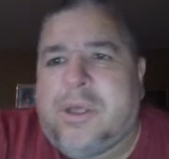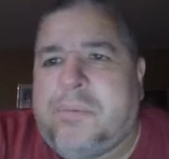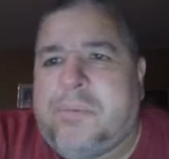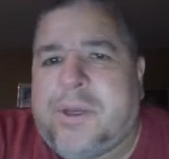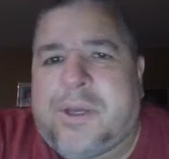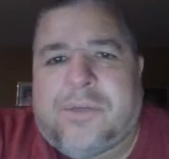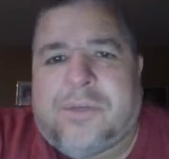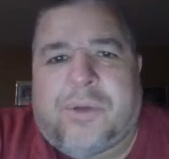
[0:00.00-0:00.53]

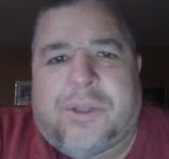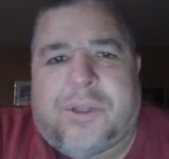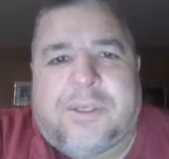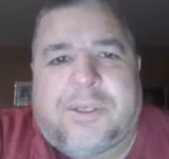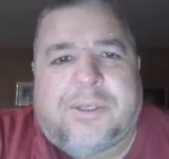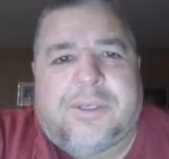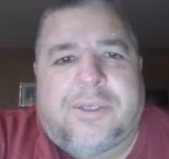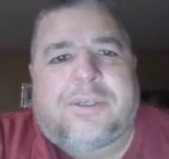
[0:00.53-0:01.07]
because what
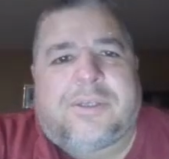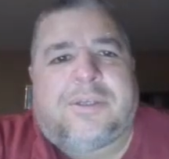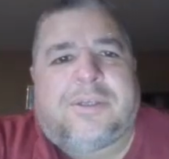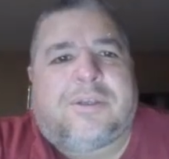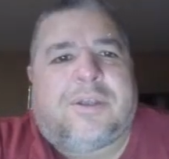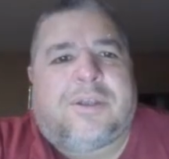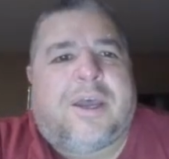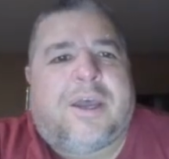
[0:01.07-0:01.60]
this is,
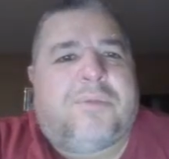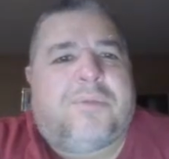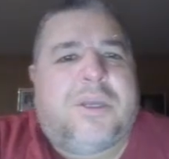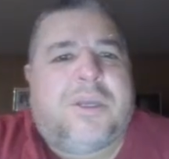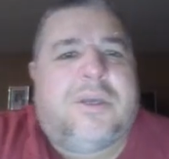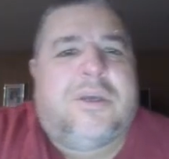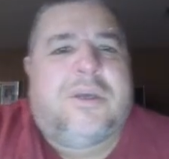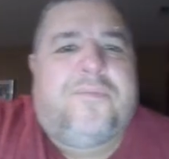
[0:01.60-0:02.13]
is that
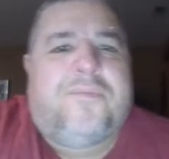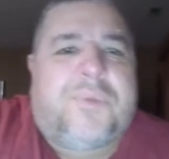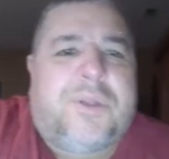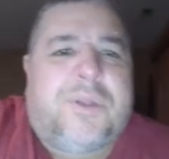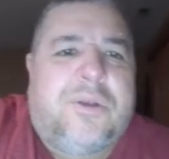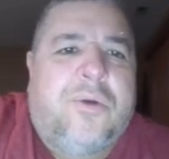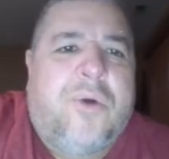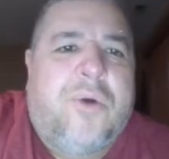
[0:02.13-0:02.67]

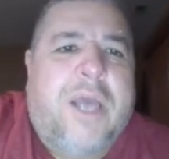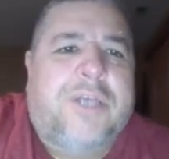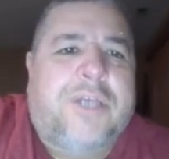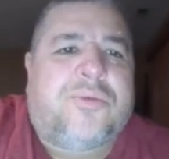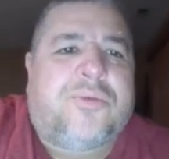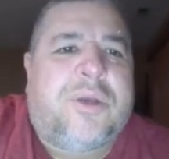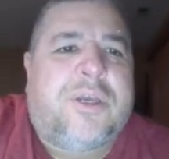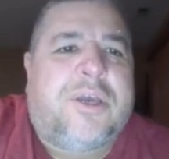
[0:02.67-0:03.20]
you
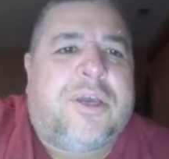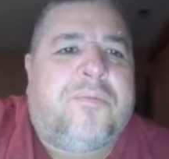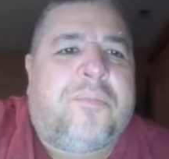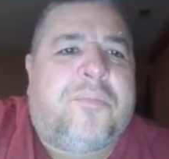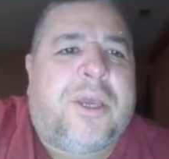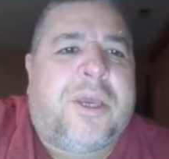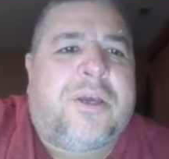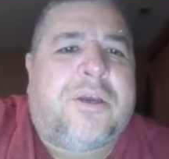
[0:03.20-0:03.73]
actually can
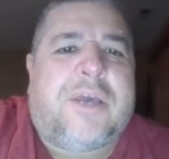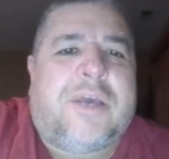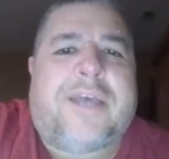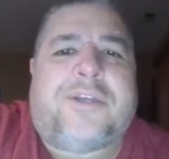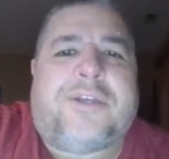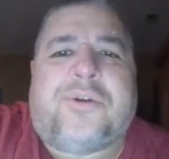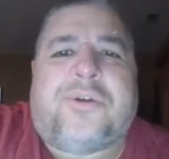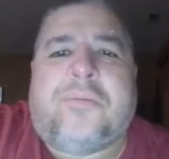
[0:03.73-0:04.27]
make
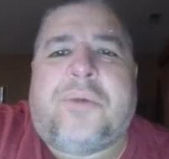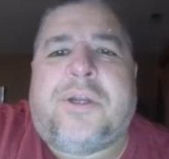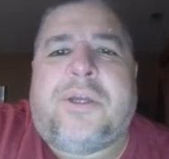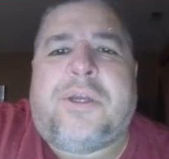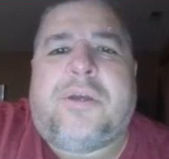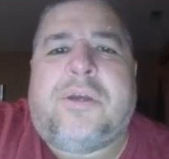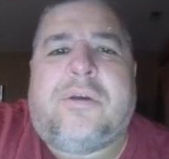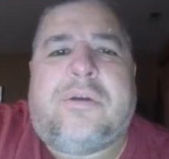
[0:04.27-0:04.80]
extra
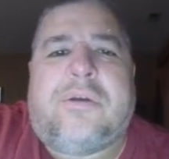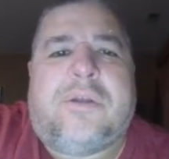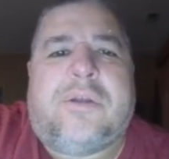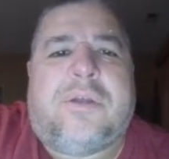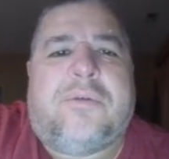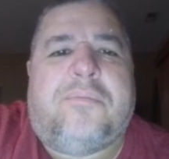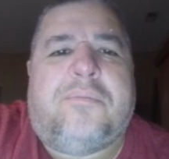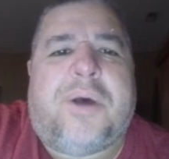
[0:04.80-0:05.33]
money
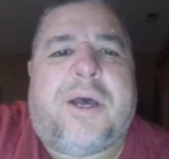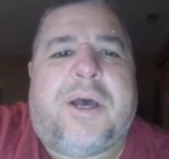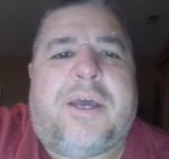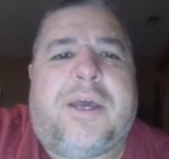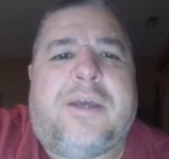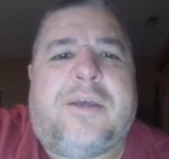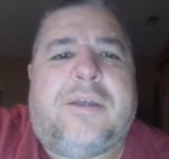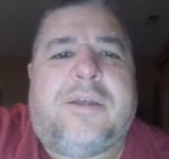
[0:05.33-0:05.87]

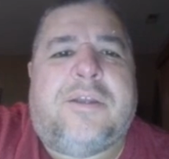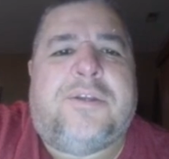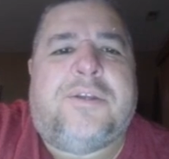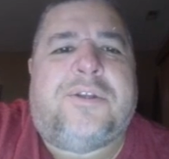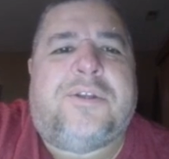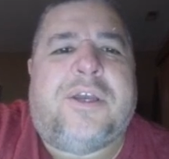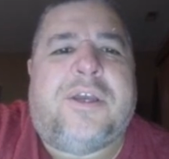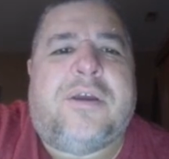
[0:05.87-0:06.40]
by
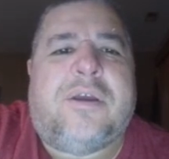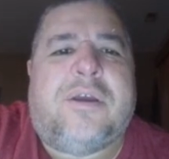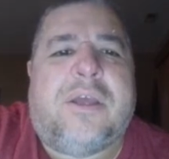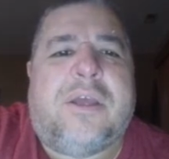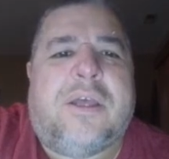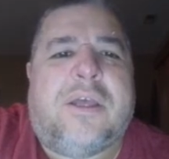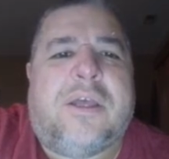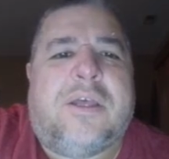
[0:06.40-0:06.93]
this thing.
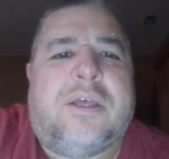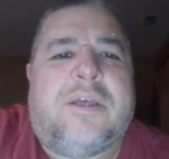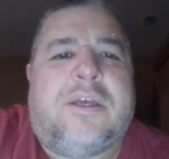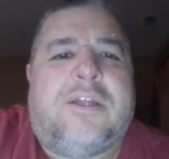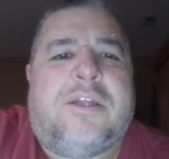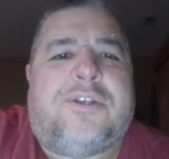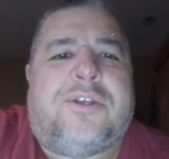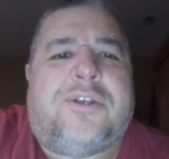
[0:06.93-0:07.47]

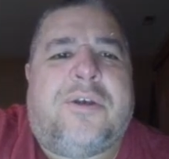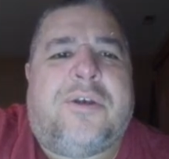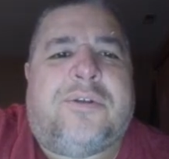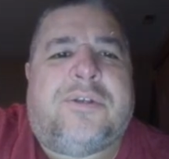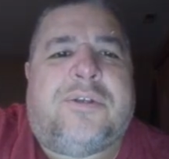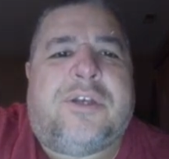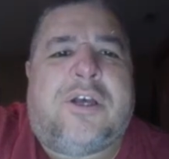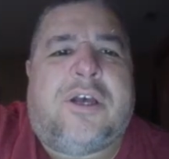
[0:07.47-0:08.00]
It
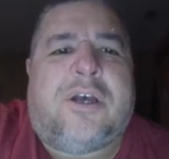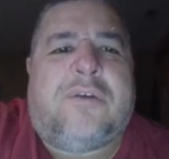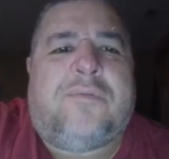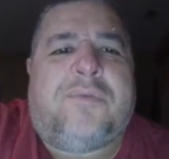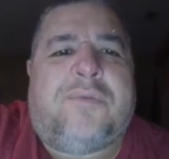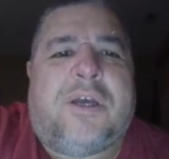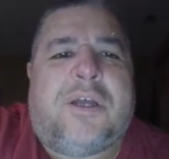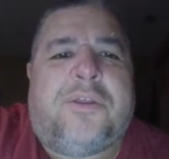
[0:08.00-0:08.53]
sells
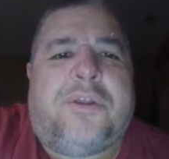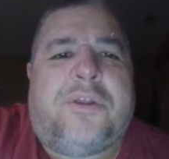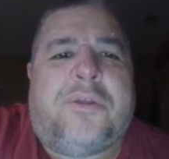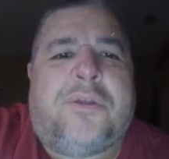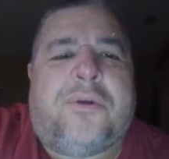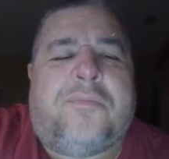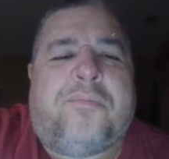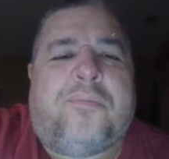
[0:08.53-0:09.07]
uh,
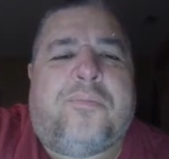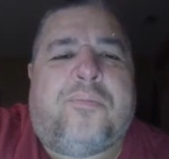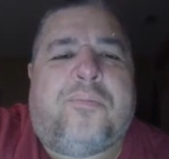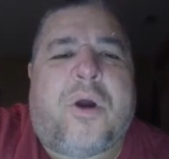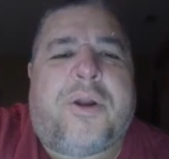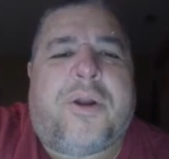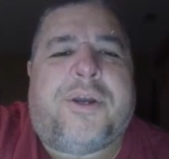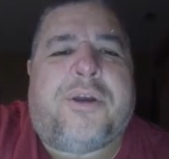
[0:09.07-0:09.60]
another
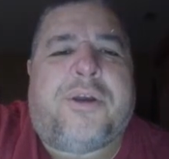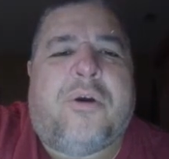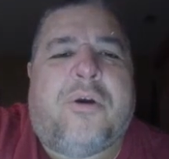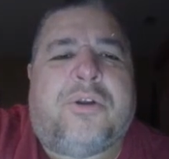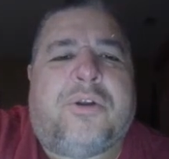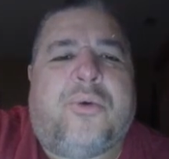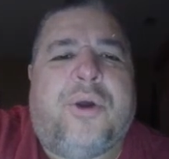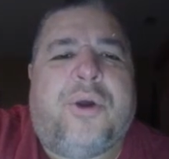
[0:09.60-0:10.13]
product
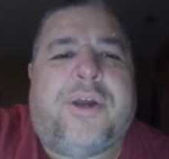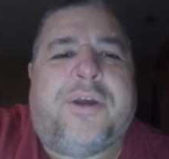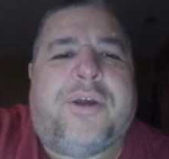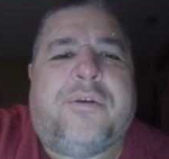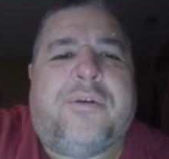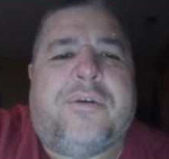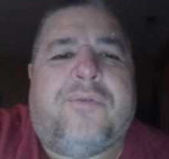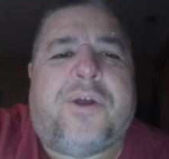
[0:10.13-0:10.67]
called Quick
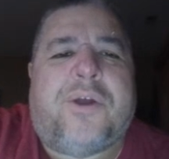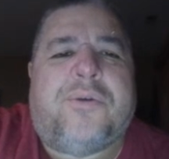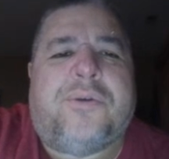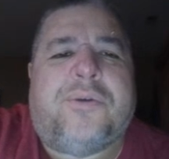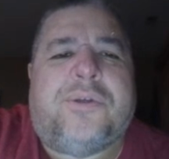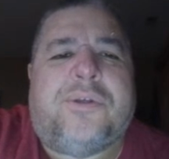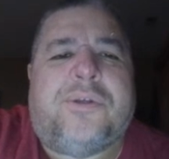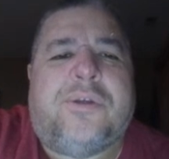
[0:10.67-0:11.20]

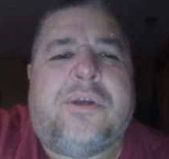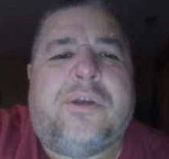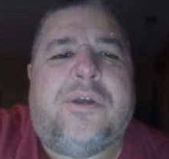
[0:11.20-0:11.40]
Funnels,